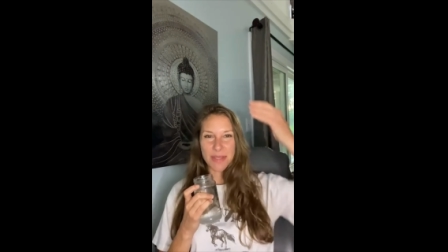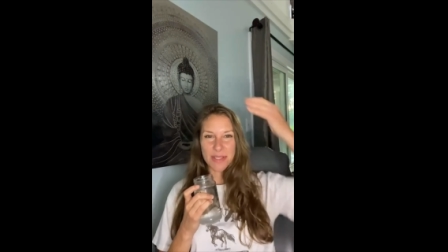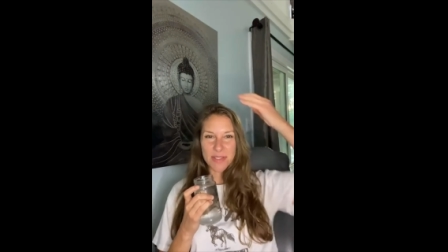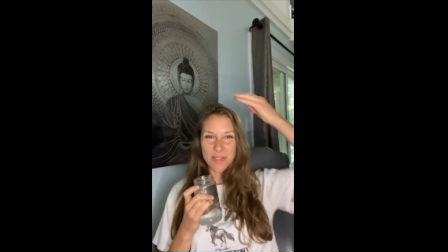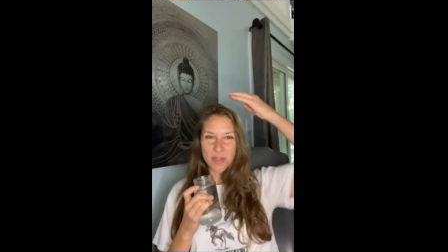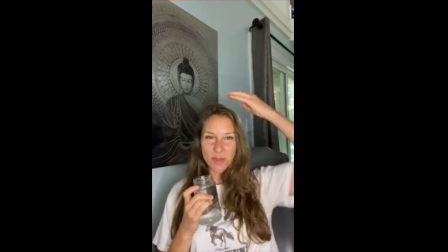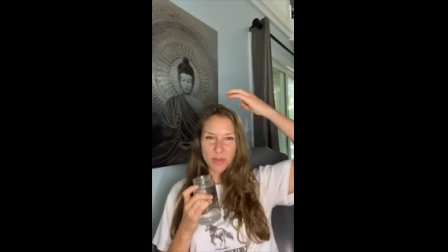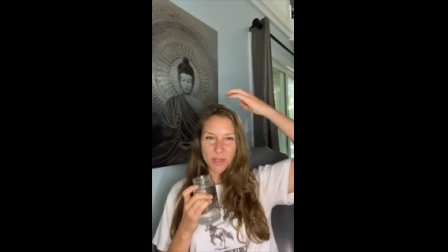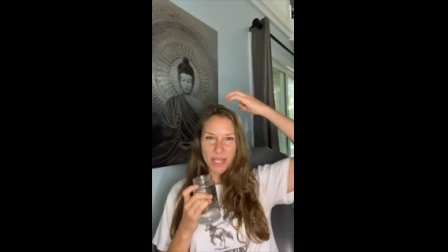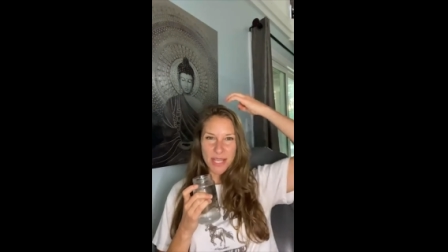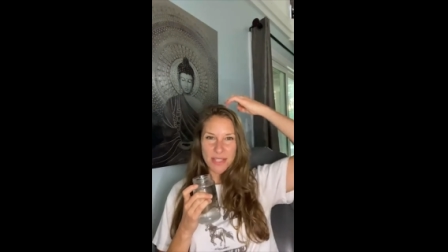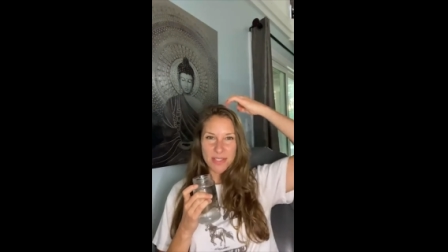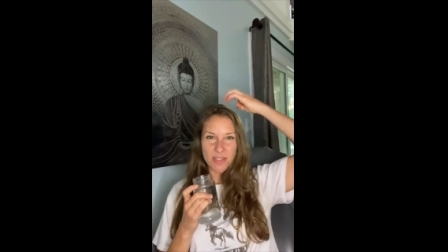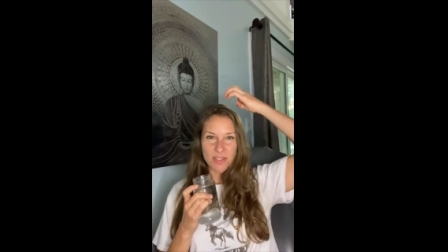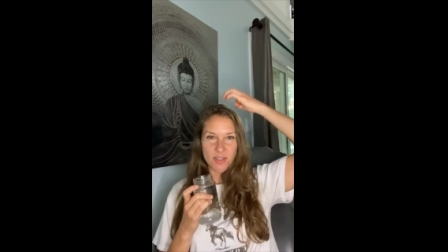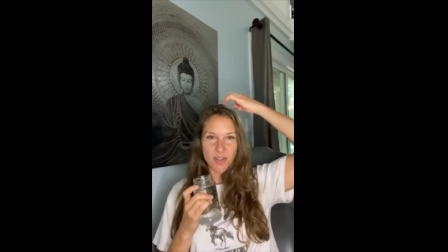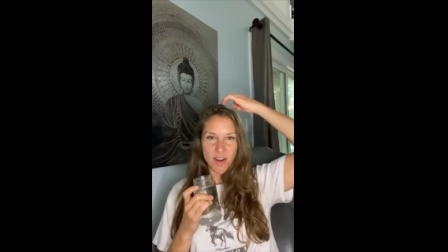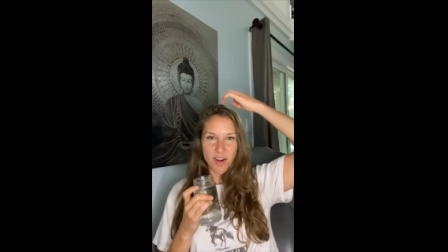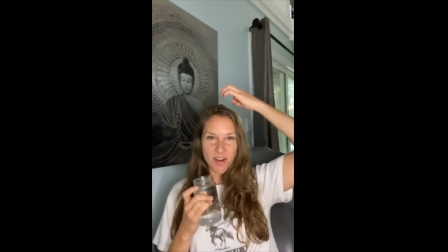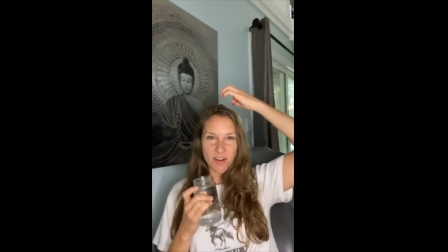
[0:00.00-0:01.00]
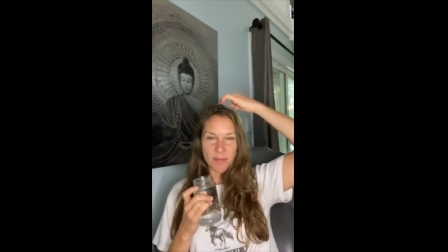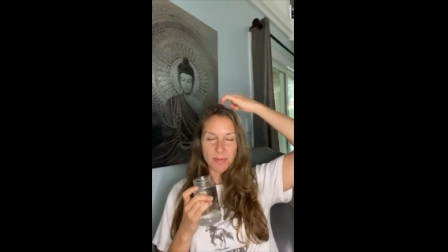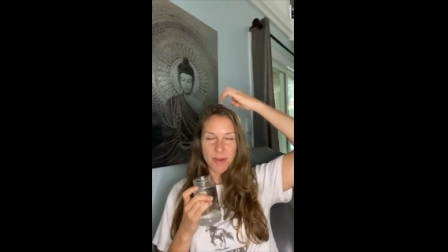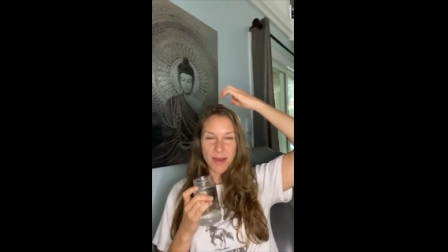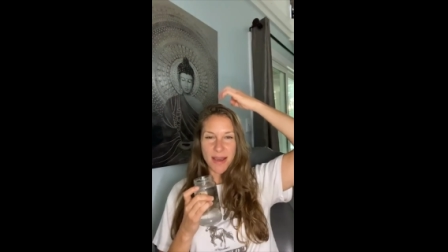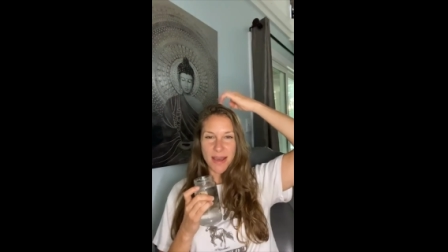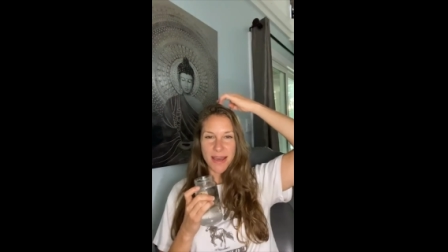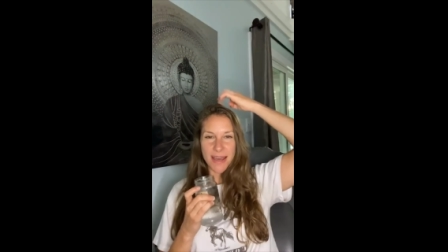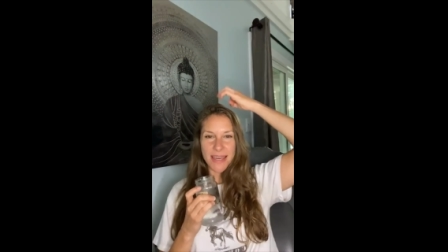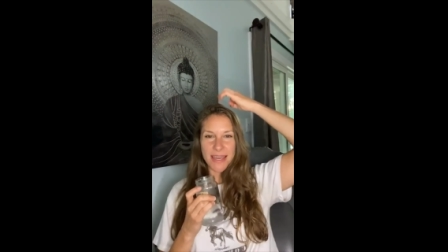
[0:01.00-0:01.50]
And so let's start
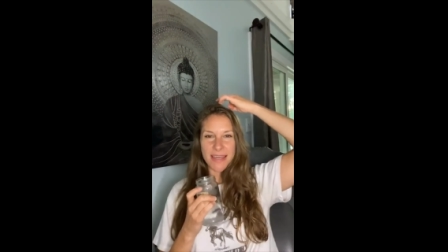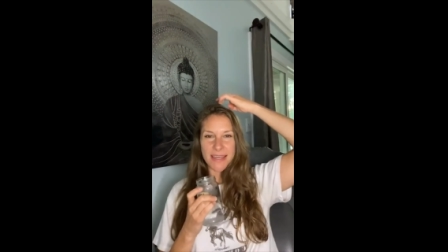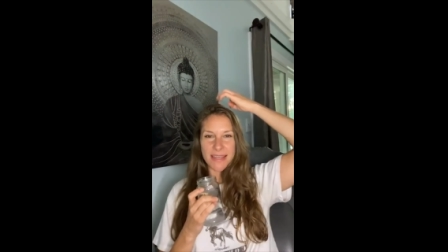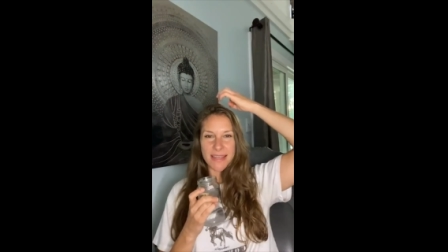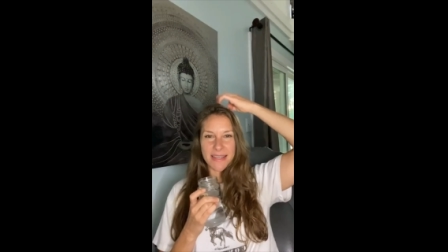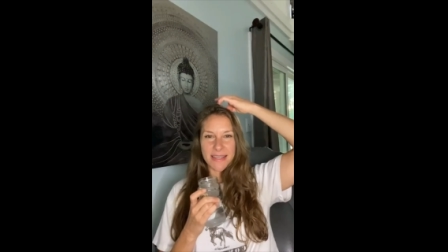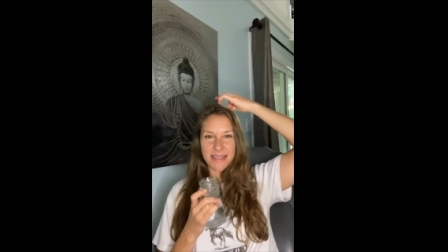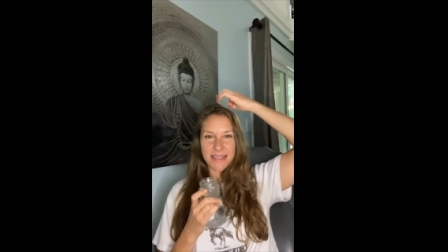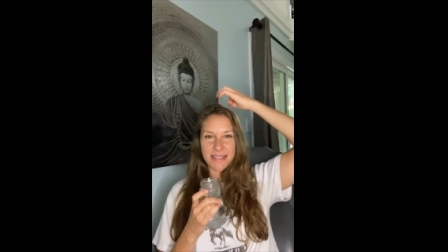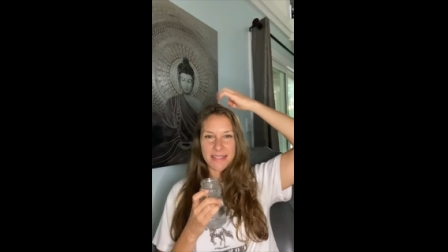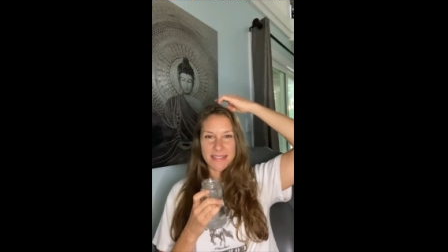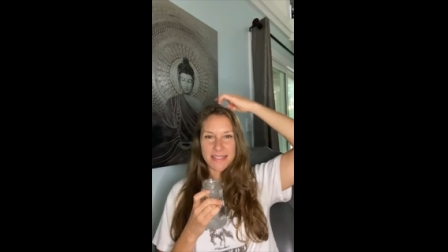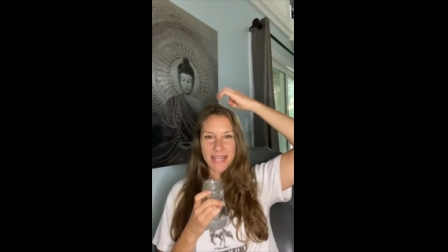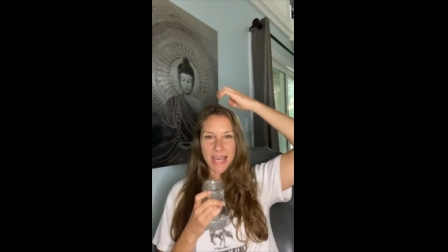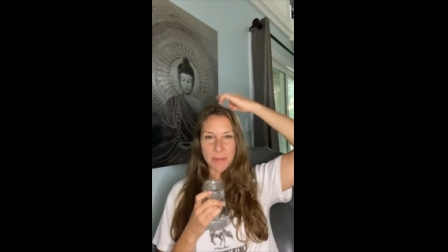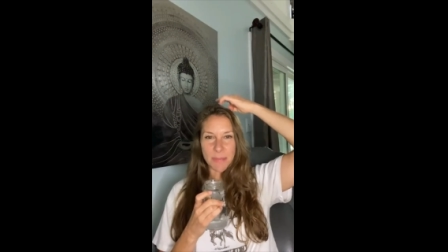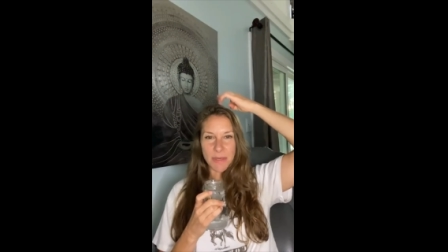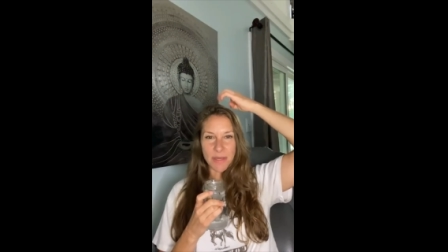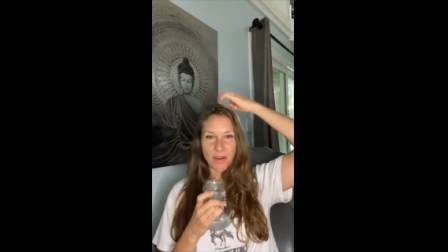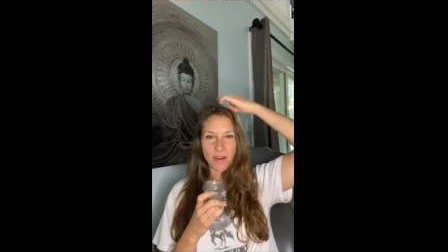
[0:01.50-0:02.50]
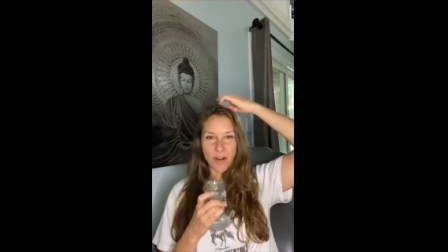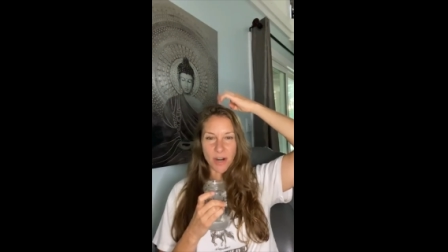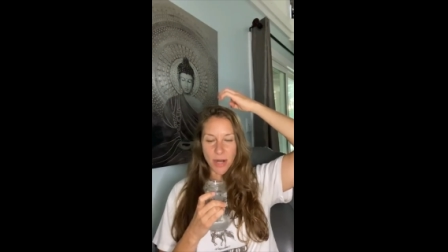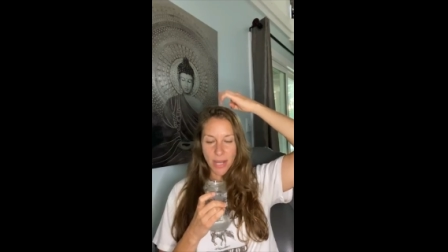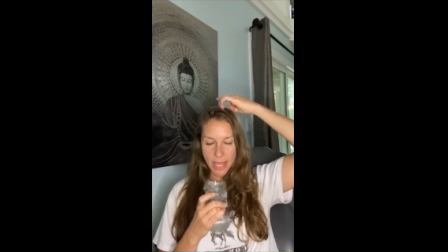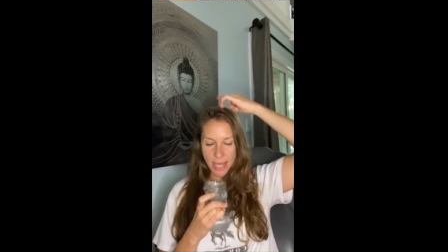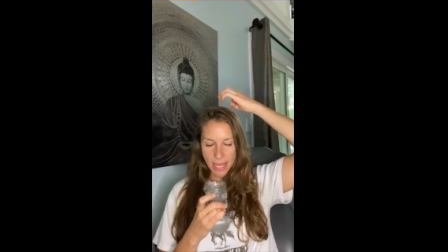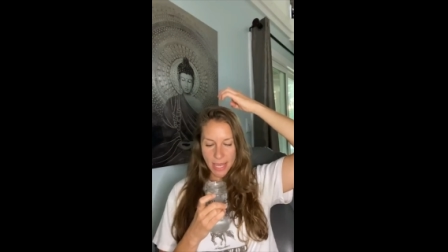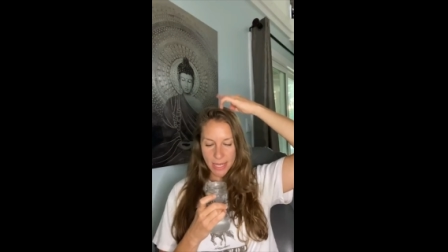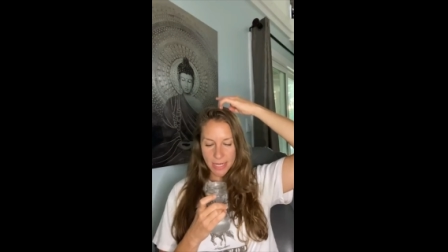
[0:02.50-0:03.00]
by tapping on
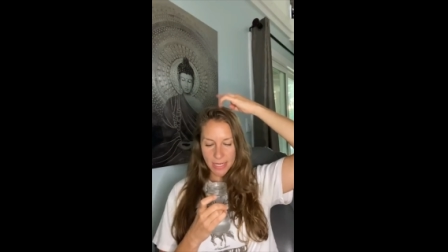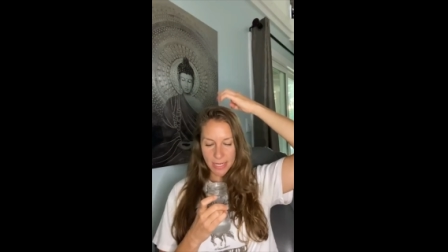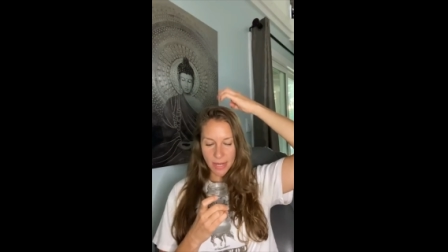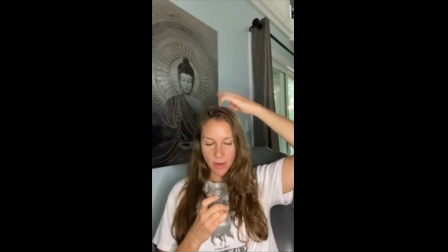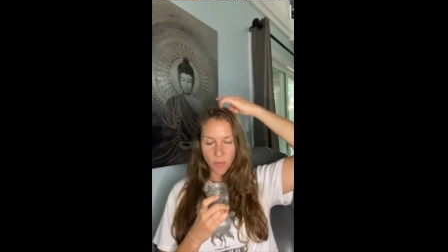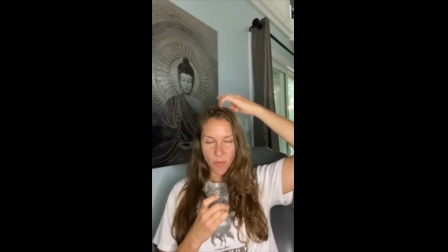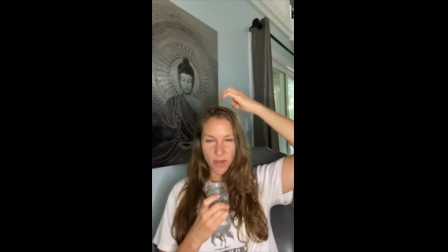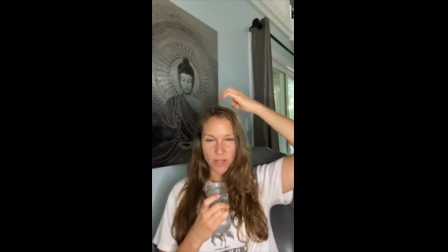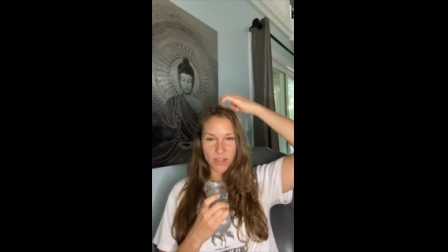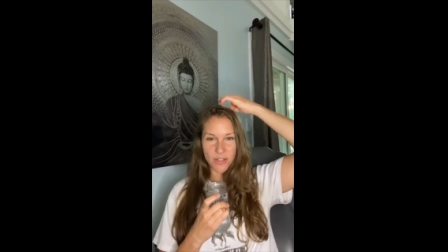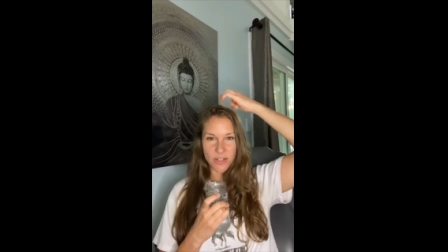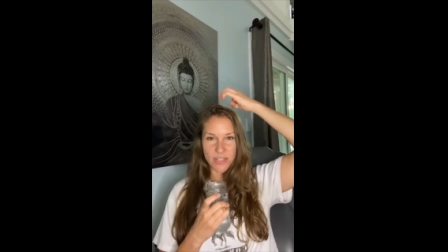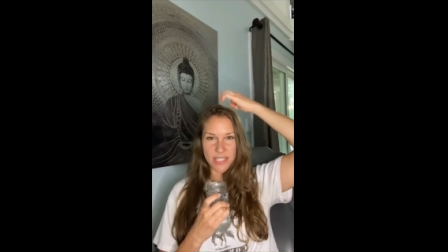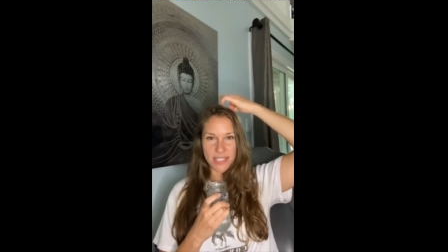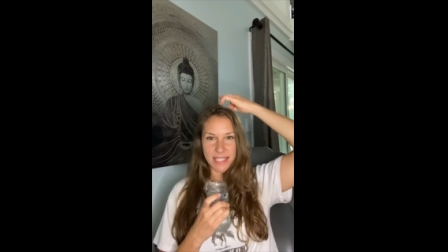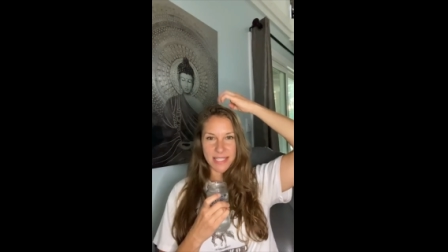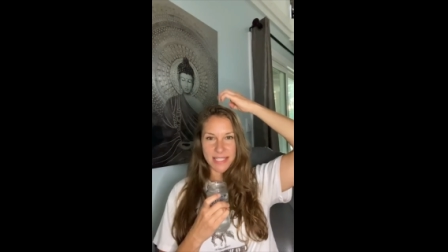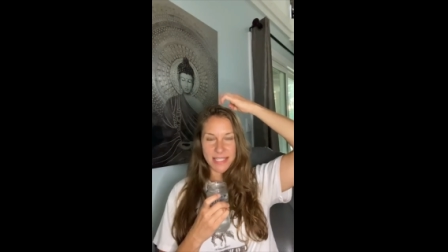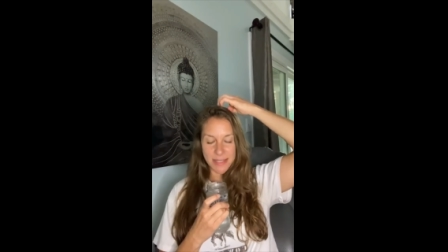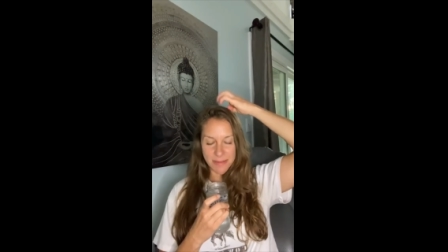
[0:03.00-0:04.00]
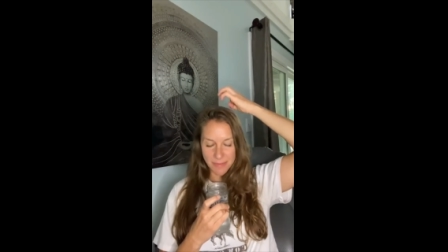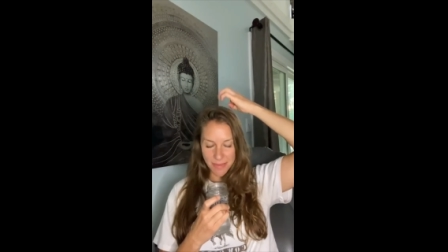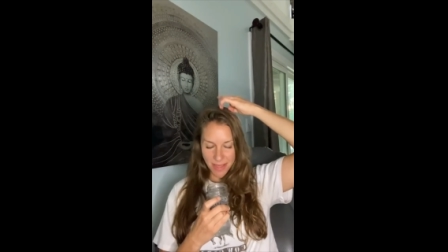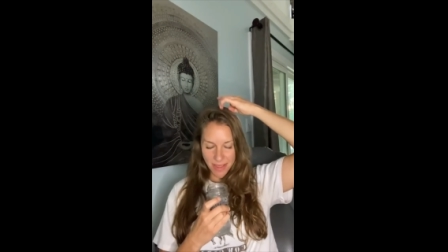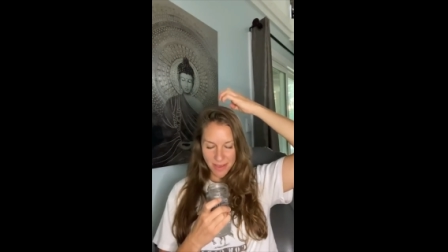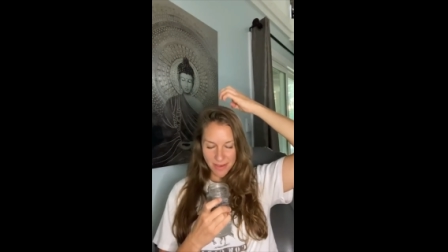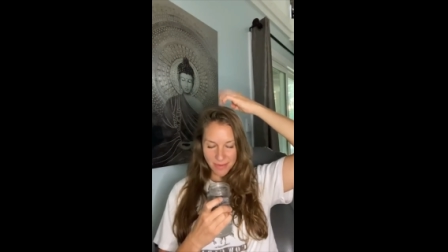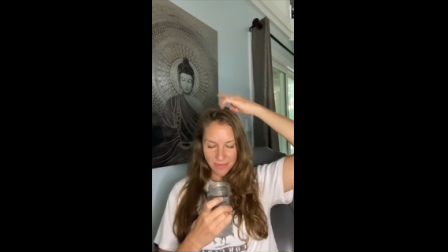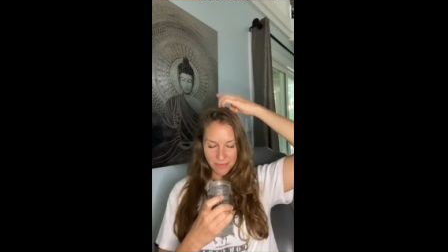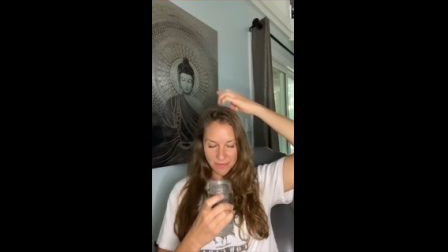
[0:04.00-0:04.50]
our head, and I want you to send some
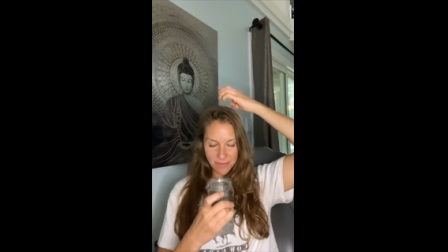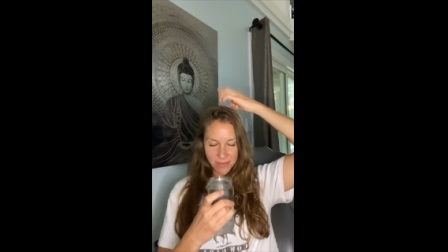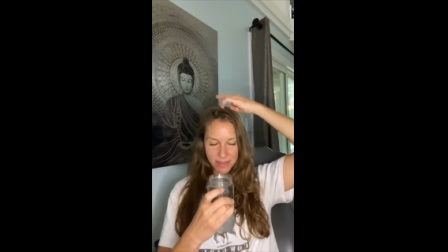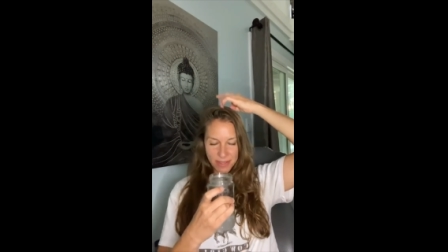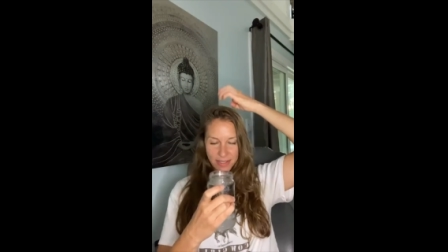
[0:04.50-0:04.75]
love.